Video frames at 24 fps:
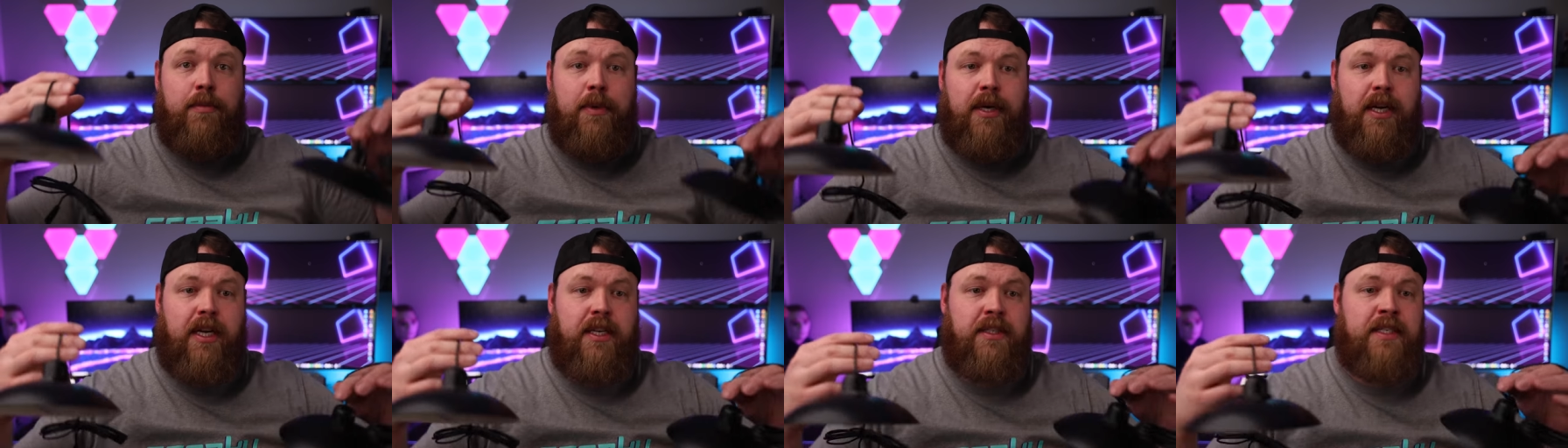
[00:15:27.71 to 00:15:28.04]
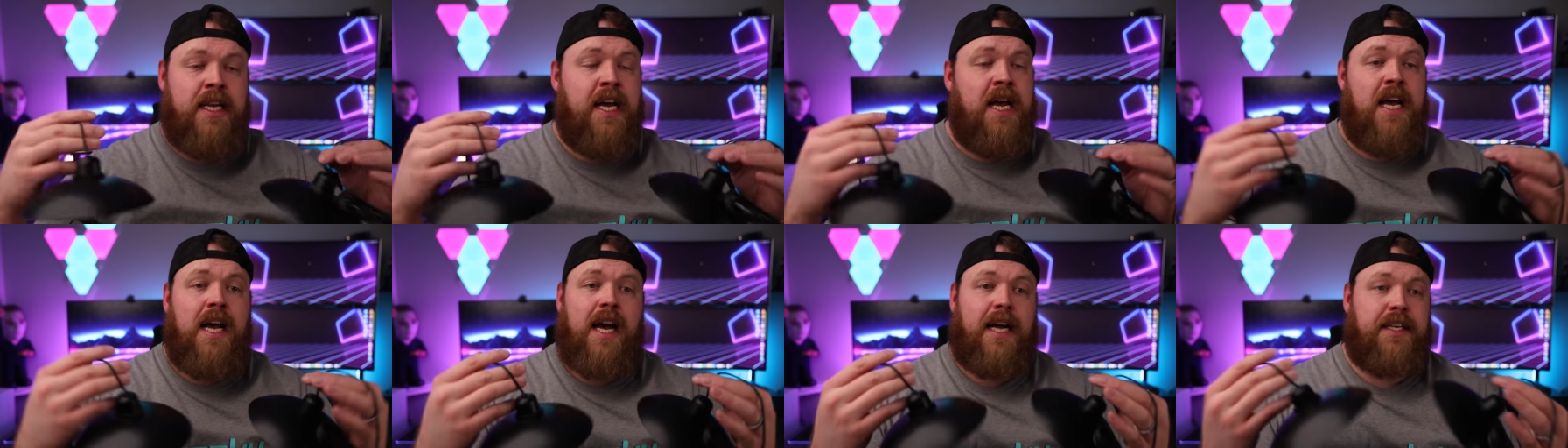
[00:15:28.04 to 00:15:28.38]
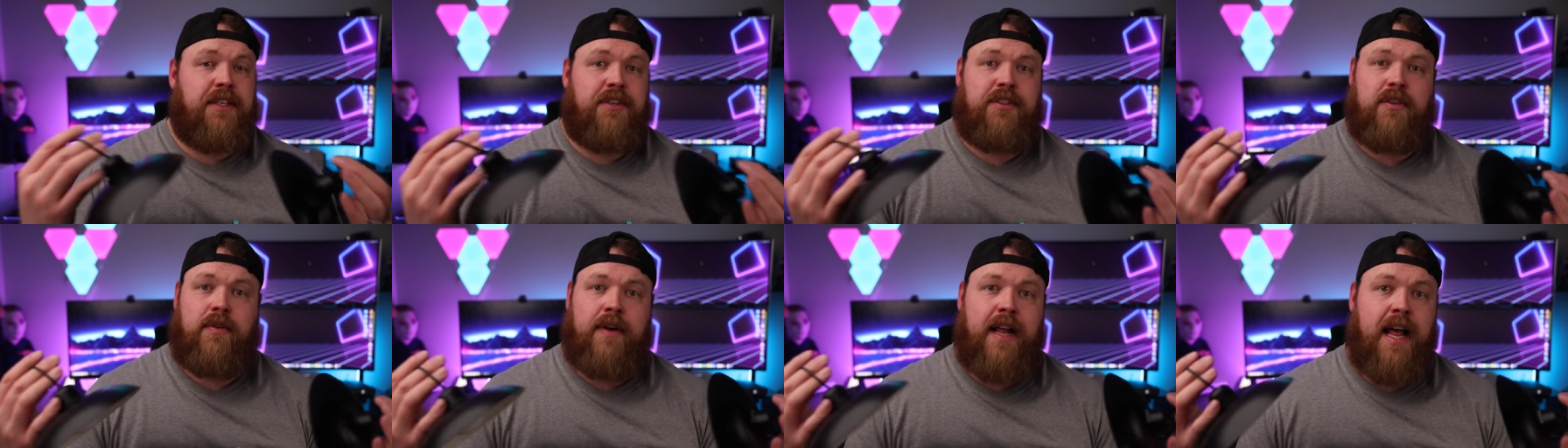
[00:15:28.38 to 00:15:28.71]
because I
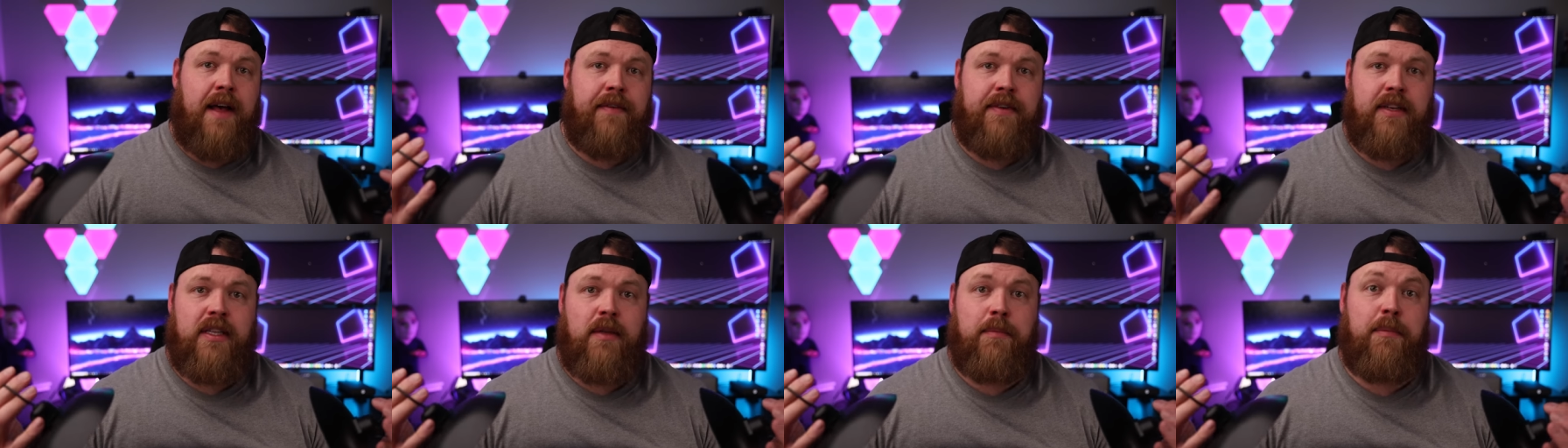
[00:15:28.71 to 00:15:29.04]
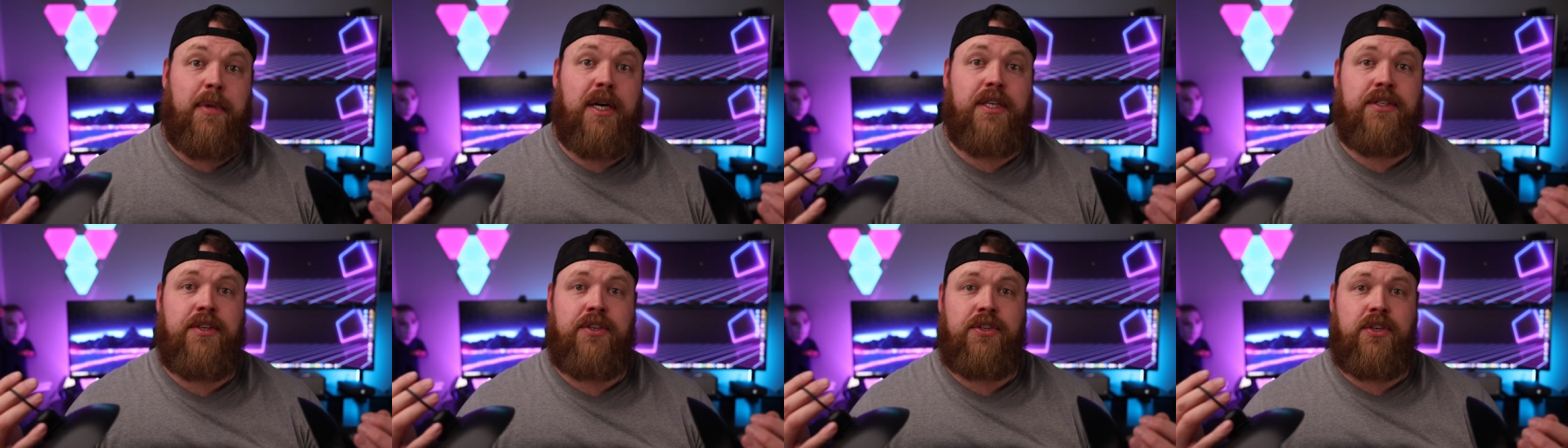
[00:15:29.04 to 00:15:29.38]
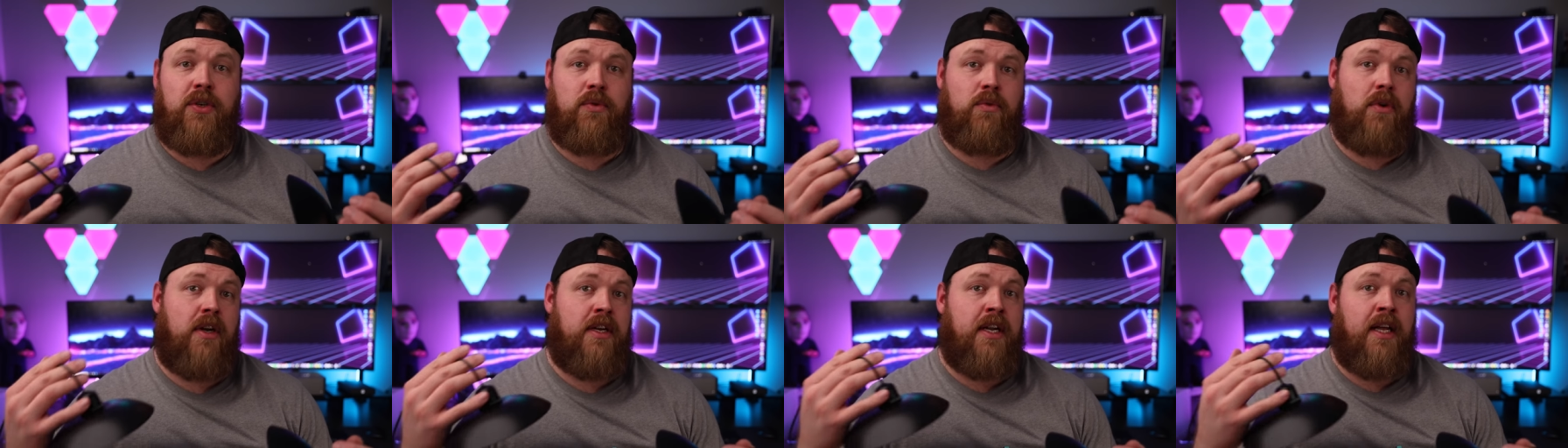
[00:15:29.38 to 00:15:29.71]
just don't have it in the budget
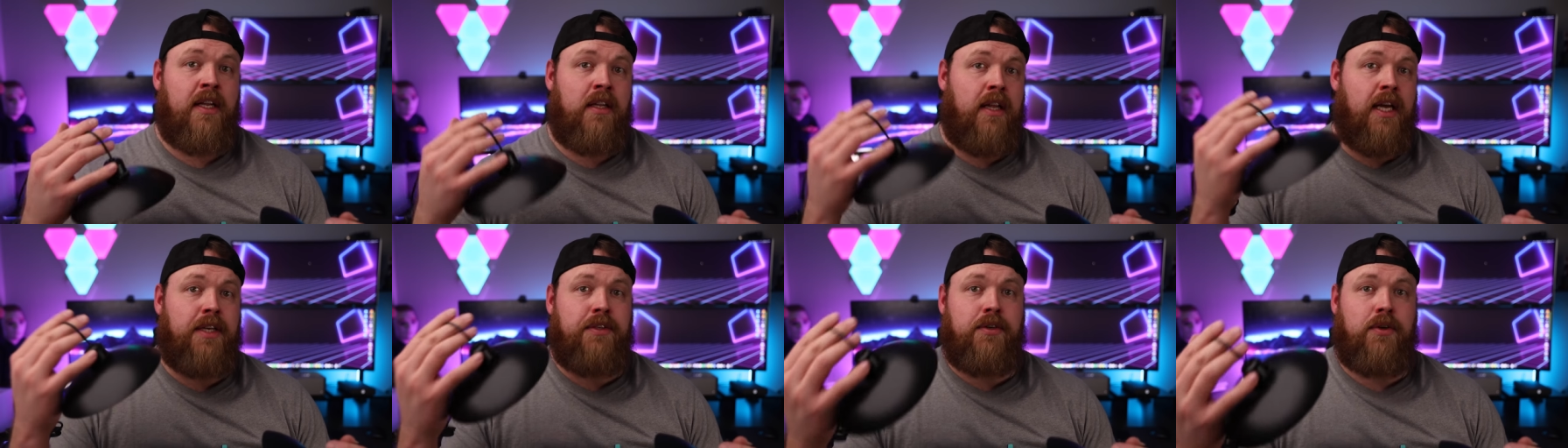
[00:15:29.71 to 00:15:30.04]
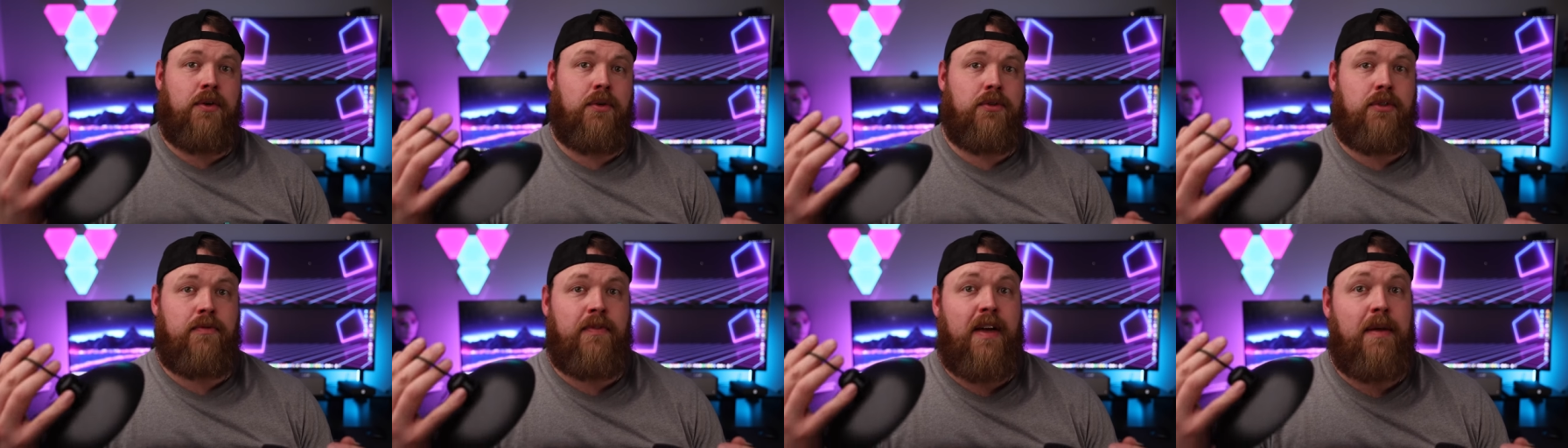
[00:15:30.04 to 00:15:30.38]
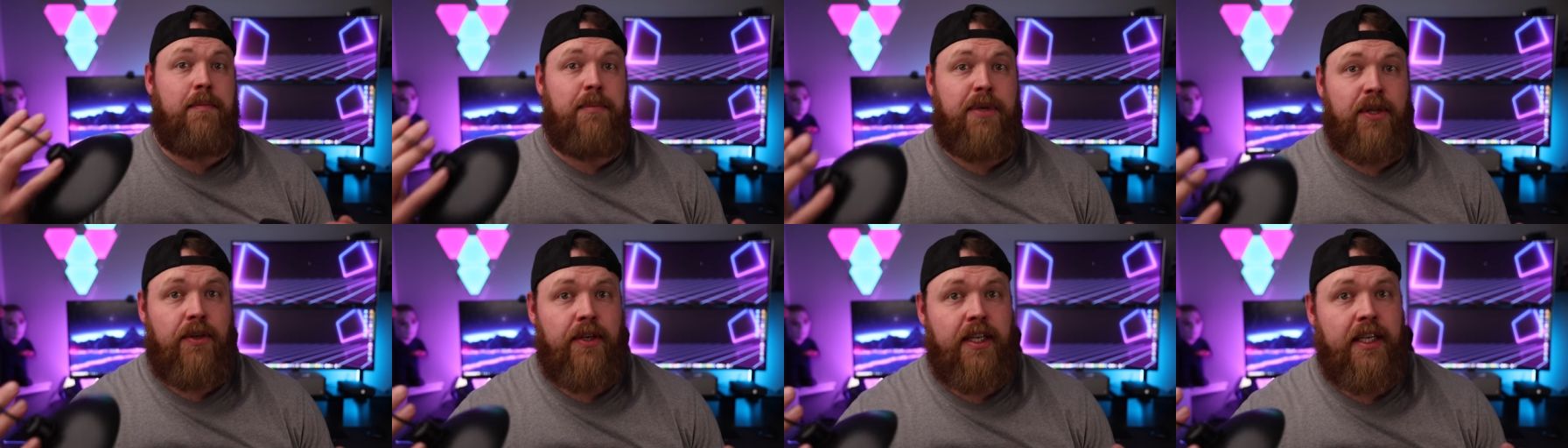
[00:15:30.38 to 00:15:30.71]
to run electrical to my
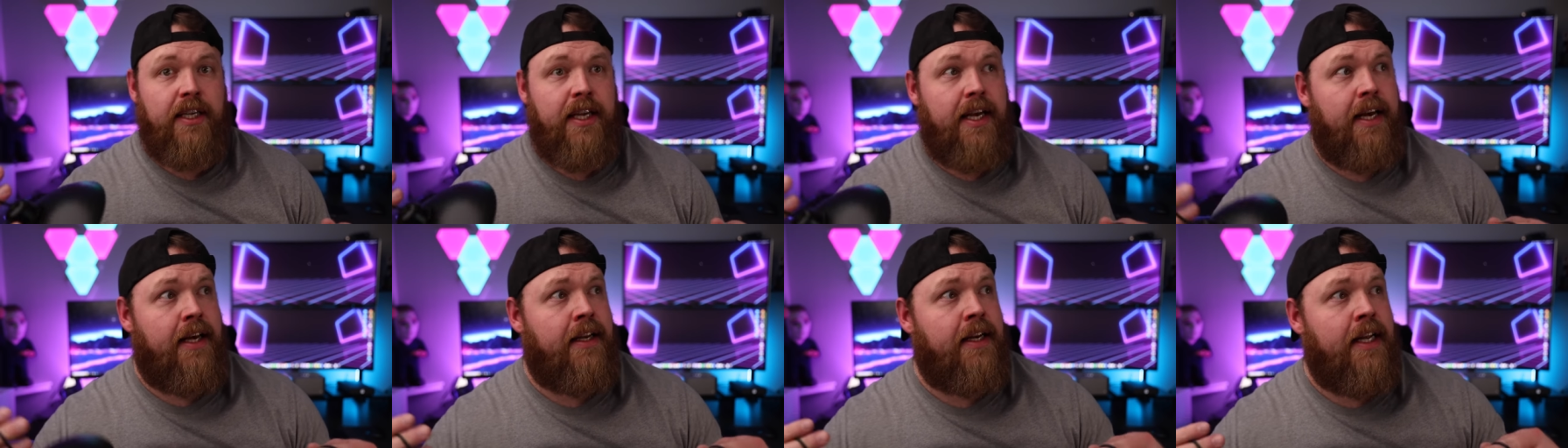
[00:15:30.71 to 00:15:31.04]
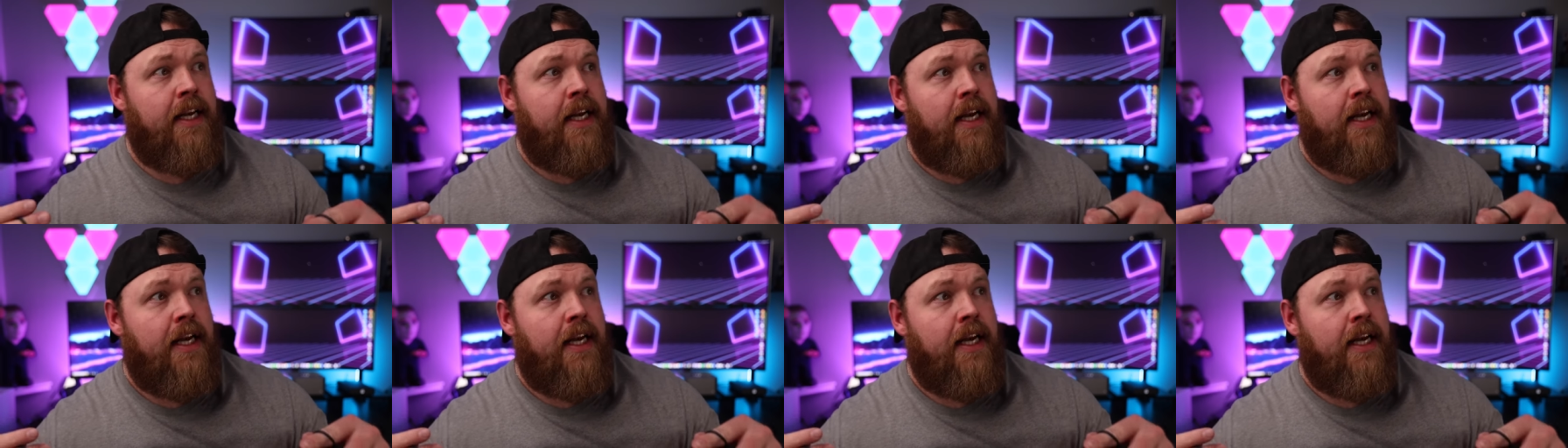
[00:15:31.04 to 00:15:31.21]
building yet.